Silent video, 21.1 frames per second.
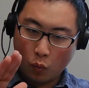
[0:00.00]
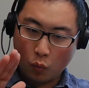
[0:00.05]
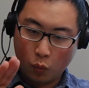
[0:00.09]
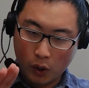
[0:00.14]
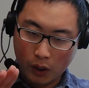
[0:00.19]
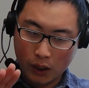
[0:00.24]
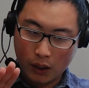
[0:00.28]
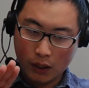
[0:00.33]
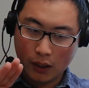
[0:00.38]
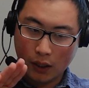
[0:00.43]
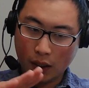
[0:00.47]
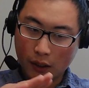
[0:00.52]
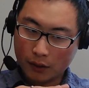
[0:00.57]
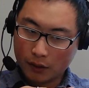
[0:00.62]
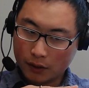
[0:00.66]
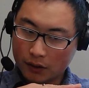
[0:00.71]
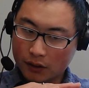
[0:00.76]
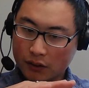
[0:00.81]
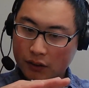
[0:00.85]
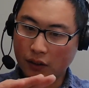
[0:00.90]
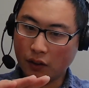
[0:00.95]
we
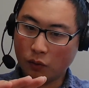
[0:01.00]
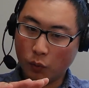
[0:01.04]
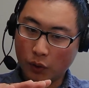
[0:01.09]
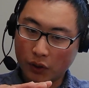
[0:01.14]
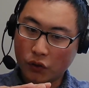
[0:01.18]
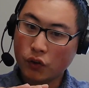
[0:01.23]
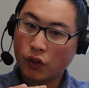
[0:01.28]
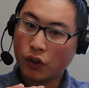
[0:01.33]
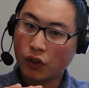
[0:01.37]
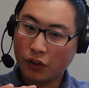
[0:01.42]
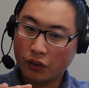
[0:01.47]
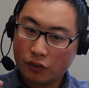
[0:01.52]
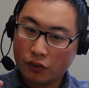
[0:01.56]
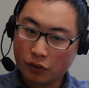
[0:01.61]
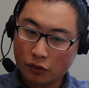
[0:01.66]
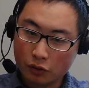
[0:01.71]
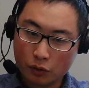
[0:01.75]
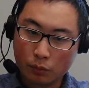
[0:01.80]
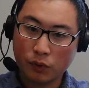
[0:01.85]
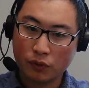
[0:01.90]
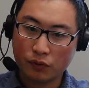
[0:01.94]
we clear
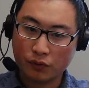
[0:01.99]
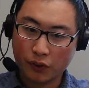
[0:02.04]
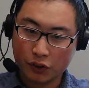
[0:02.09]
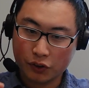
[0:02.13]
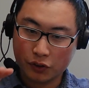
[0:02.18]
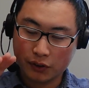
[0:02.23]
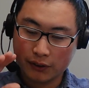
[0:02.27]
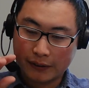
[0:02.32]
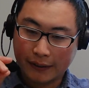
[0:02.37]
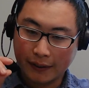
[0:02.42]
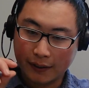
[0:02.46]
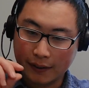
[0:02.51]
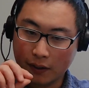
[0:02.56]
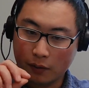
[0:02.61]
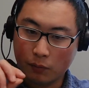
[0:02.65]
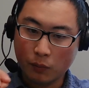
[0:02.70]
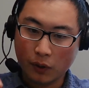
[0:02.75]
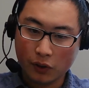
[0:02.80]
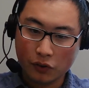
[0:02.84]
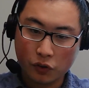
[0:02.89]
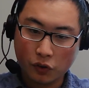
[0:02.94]
the superficial skin
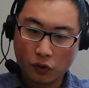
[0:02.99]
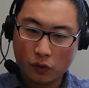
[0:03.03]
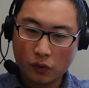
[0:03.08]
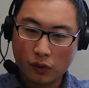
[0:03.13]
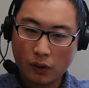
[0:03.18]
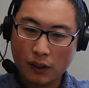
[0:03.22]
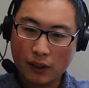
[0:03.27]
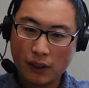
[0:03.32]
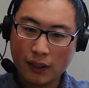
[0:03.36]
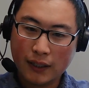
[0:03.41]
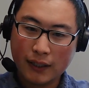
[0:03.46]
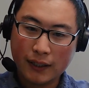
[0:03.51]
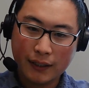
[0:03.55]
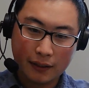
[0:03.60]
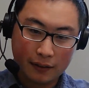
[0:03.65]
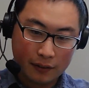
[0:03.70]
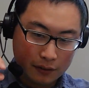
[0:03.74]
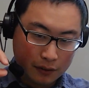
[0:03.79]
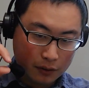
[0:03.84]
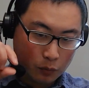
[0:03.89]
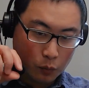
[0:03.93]
and muscle,
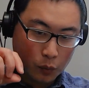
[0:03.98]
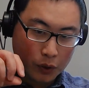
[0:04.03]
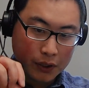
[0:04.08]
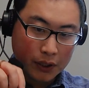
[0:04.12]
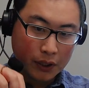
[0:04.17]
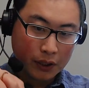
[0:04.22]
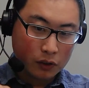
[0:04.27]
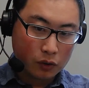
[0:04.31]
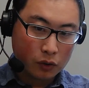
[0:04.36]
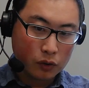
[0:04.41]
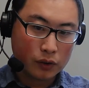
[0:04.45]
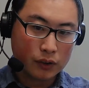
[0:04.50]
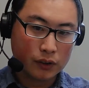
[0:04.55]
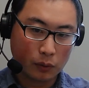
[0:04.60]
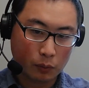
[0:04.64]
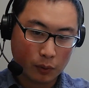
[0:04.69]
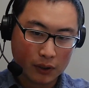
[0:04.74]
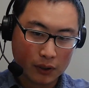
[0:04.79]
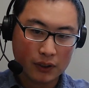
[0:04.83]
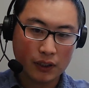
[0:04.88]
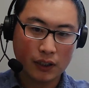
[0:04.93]
and then we can look
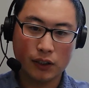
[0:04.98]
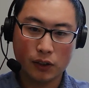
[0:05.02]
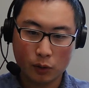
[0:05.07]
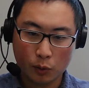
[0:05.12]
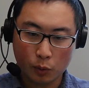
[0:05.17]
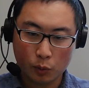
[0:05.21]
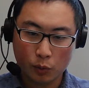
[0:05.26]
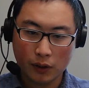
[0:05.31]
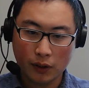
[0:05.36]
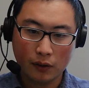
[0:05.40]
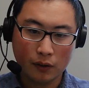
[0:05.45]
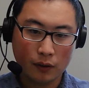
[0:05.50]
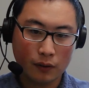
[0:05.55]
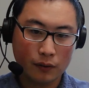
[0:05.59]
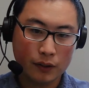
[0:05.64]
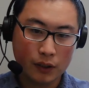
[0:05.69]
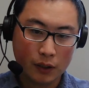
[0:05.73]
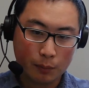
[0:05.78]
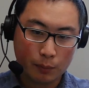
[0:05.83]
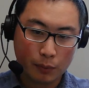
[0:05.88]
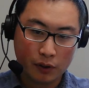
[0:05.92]
directly into
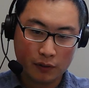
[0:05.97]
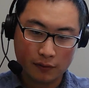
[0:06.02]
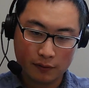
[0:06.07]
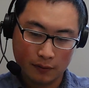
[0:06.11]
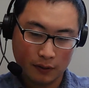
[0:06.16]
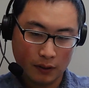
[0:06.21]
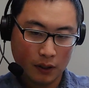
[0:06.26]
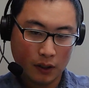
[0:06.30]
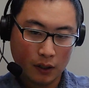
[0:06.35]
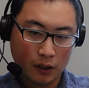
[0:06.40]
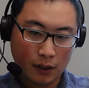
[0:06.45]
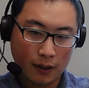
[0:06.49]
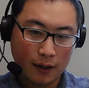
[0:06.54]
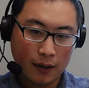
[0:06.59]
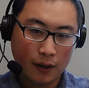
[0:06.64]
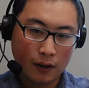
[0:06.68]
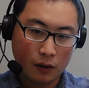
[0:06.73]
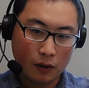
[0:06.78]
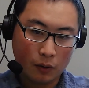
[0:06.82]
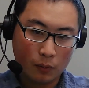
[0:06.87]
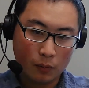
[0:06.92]
the deeper
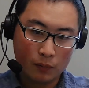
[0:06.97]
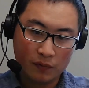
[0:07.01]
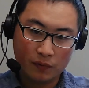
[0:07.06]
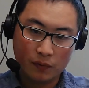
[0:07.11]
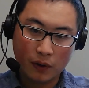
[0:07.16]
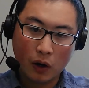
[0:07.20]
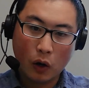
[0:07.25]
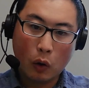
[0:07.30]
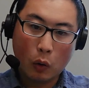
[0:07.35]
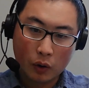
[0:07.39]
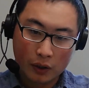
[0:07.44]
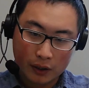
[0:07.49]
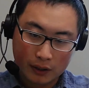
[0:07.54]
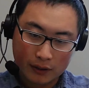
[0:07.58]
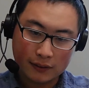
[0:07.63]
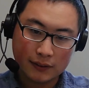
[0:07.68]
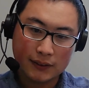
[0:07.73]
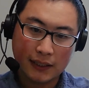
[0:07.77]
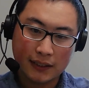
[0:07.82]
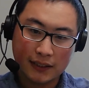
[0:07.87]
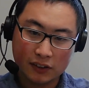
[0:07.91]
uh,
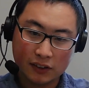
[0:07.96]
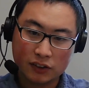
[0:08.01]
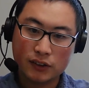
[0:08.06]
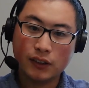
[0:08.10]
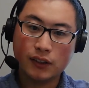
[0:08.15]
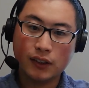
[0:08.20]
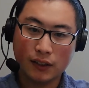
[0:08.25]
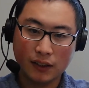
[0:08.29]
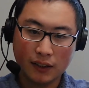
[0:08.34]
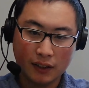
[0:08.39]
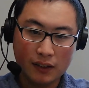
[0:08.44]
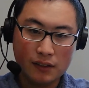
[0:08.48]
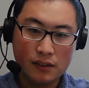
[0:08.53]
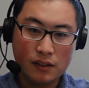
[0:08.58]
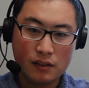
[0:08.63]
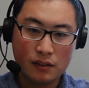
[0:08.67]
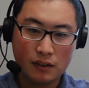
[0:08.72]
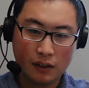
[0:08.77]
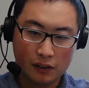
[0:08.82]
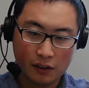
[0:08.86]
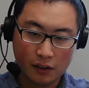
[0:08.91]
organs that are sitting
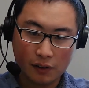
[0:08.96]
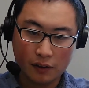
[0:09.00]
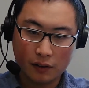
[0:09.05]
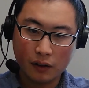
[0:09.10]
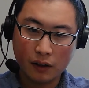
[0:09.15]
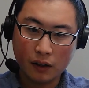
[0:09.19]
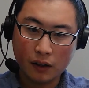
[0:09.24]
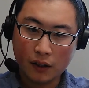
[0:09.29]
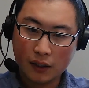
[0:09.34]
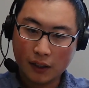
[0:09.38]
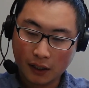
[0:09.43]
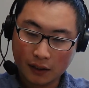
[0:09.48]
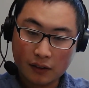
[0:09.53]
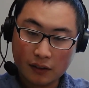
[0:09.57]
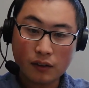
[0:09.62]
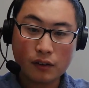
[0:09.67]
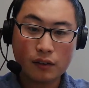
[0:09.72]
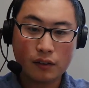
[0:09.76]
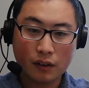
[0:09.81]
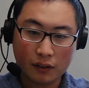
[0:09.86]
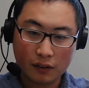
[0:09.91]
inside
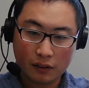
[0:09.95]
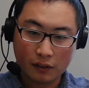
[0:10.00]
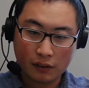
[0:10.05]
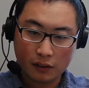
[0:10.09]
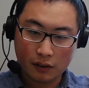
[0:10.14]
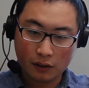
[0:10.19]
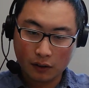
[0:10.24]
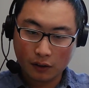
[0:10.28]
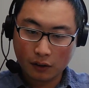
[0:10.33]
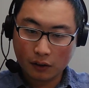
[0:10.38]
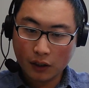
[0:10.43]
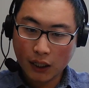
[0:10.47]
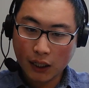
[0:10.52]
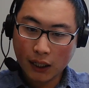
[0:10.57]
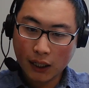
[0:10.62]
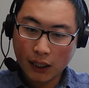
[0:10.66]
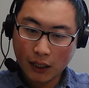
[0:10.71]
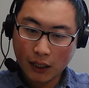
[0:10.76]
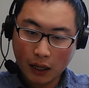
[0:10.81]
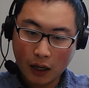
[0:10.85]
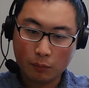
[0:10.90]
inside the
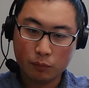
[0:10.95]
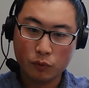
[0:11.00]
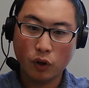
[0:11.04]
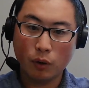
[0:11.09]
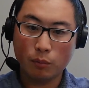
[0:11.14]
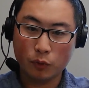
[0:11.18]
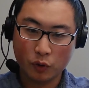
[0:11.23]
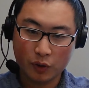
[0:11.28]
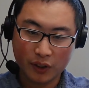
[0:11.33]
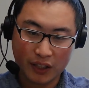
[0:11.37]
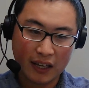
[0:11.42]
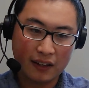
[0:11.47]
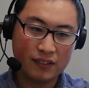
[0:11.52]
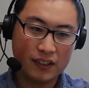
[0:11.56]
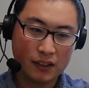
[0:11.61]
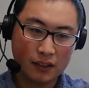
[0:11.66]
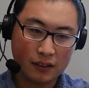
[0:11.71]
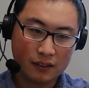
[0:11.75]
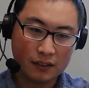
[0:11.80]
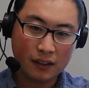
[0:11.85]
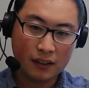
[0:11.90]
abdominal
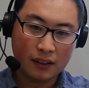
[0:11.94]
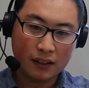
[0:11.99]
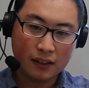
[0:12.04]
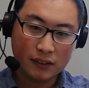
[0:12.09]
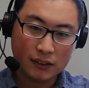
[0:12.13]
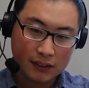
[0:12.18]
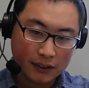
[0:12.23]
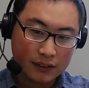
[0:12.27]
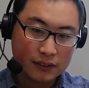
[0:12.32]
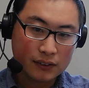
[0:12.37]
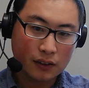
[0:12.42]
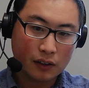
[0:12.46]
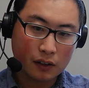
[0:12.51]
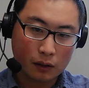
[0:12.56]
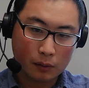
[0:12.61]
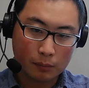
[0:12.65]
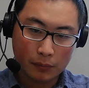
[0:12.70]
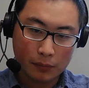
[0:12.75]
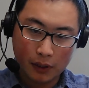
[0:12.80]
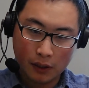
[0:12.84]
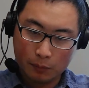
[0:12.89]
cavity. These
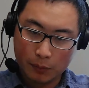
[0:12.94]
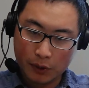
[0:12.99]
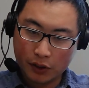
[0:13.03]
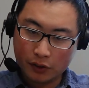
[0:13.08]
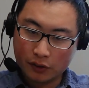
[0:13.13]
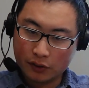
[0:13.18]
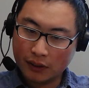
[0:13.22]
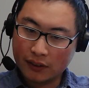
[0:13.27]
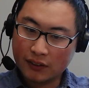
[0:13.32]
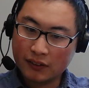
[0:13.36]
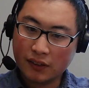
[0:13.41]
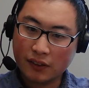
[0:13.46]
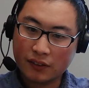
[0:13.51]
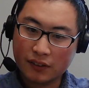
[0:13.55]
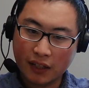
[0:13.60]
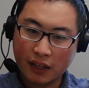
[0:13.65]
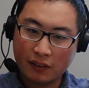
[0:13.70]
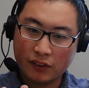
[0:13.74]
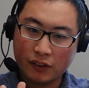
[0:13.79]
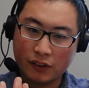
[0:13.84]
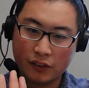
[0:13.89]
are uh, because inside
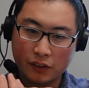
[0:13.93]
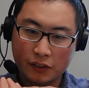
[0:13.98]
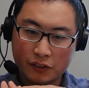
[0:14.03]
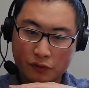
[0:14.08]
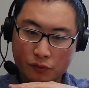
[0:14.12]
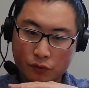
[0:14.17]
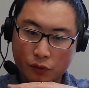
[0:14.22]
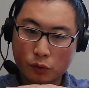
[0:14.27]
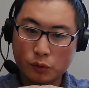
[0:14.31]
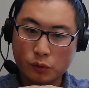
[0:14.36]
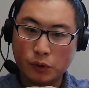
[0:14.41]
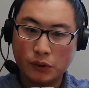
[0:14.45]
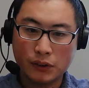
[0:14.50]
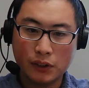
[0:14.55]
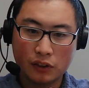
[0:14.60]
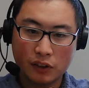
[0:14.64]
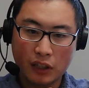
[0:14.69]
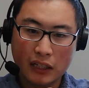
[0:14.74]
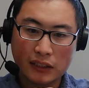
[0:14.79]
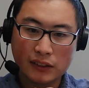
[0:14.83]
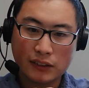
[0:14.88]
the cavity, these fluids
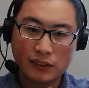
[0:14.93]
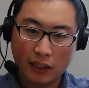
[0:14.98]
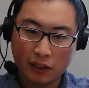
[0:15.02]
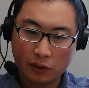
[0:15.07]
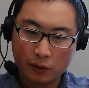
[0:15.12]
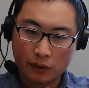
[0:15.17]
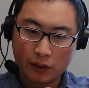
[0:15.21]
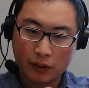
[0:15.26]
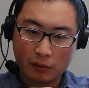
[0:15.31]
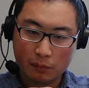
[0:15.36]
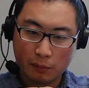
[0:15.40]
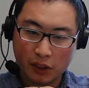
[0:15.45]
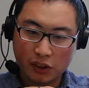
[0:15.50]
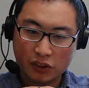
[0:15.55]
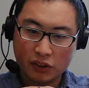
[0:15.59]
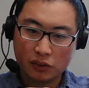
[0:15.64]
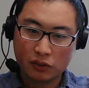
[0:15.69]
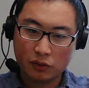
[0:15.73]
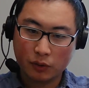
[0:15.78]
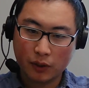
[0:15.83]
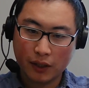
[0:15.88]
are not scattering that
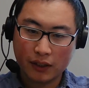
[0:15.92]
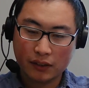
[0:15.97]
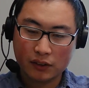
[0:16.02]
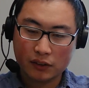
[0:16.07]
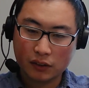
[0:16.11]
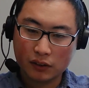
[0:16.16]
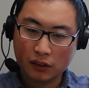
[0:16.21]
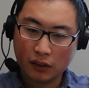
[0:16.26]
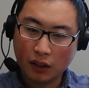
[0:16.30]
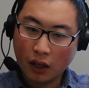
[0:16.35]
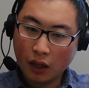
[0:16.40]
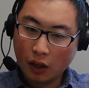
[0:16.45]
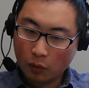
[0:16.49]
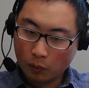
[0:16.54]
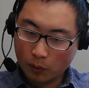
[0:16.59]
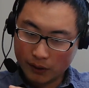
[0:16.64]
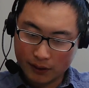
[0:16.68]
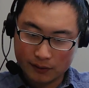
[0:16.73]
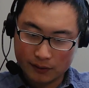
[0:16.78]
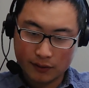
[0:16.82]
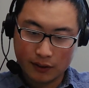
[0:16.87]
much, so actually
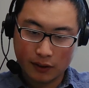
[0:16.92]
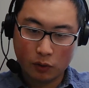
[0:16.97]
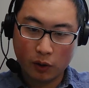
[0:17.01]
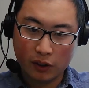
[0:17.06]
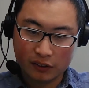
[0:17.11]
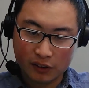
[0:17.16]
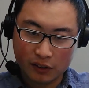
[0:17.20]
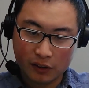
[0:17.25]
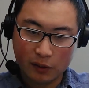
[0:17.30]
we can see quite